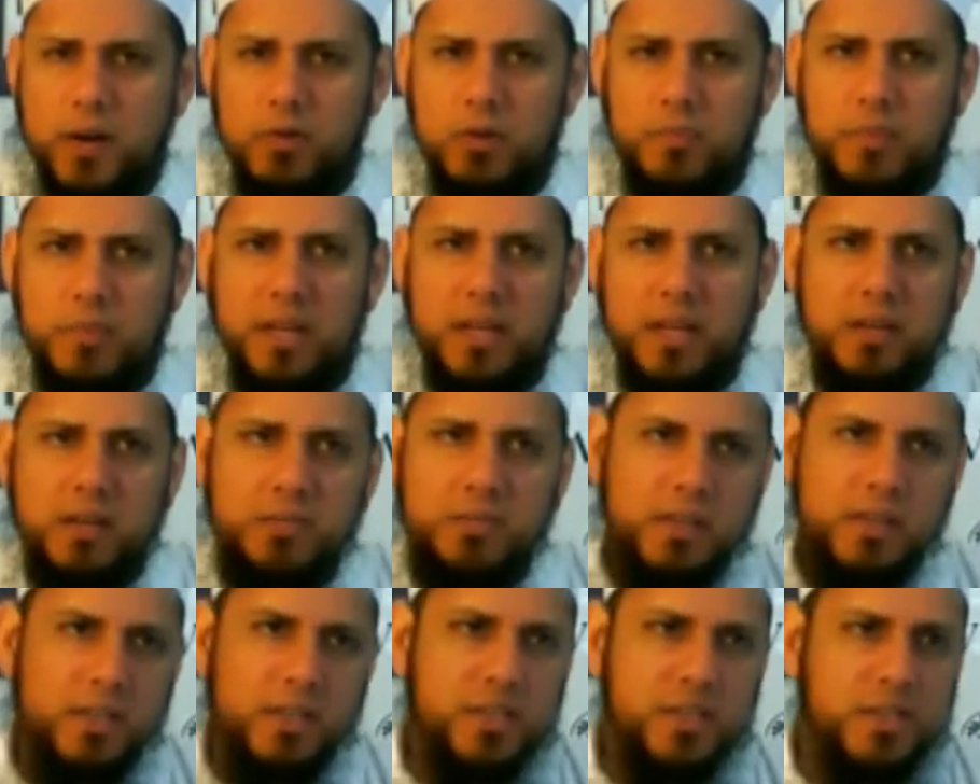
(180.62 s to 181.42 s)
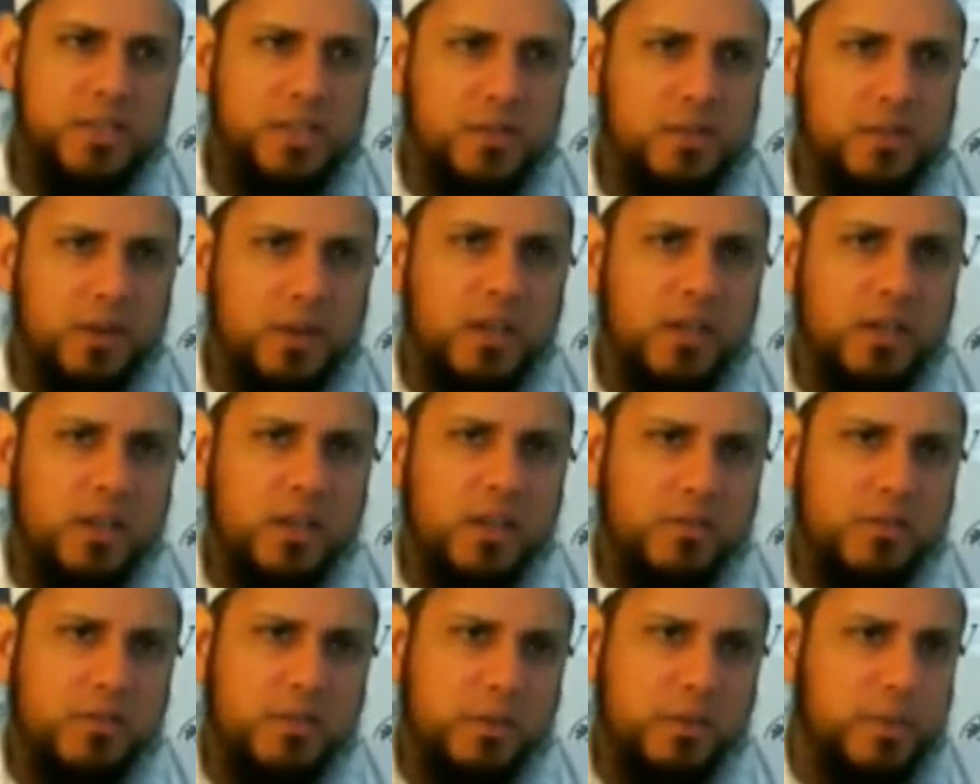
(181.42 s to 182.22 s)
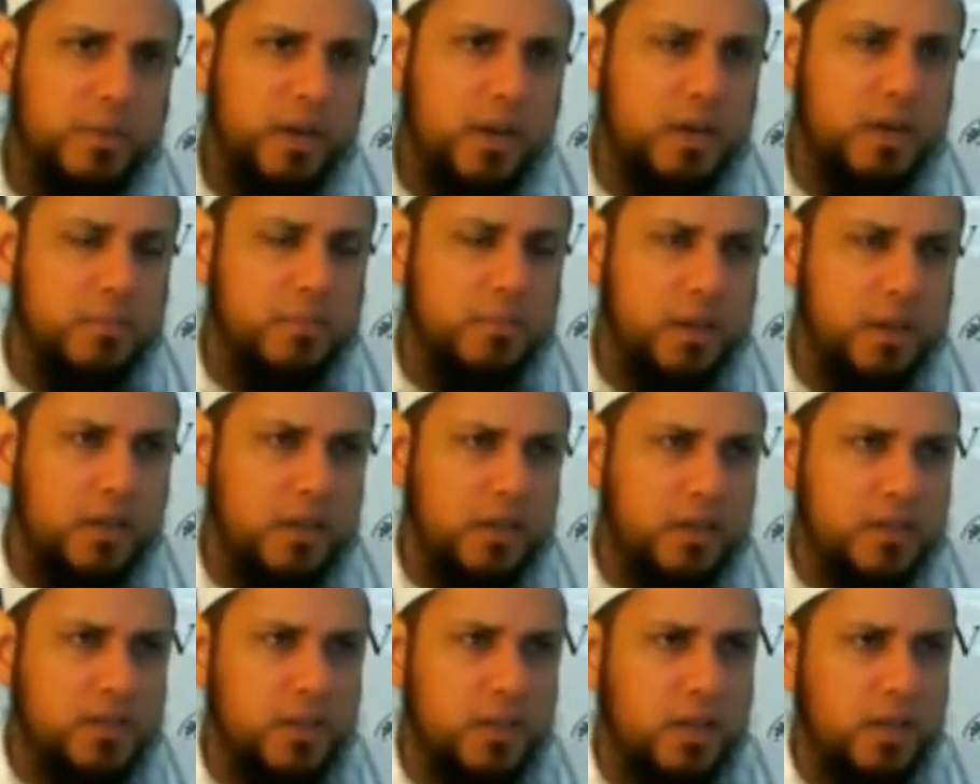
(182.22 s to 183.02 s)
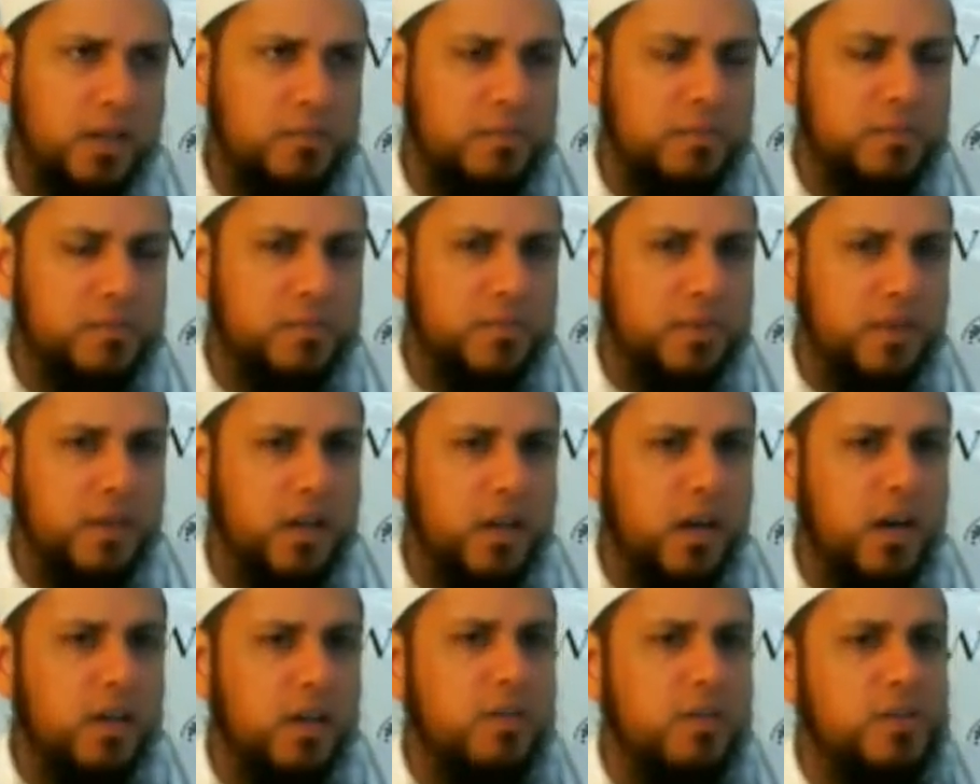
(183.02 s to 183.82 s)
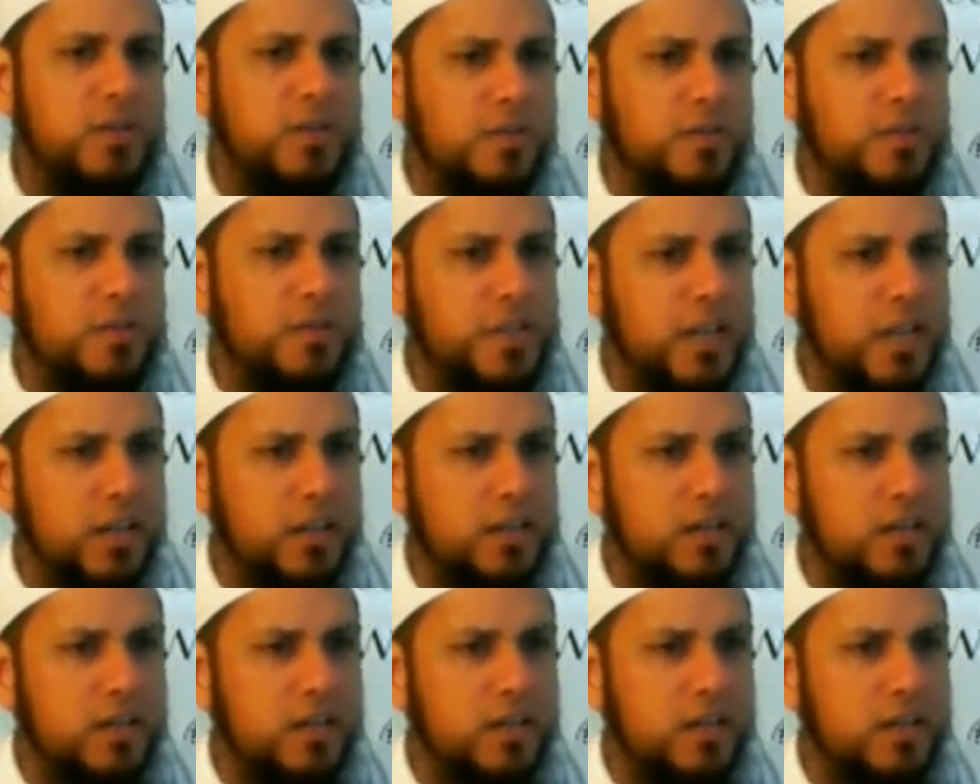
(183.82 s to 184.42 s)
So that would make him a distant relative of Ibrahim alayhi salam. Others have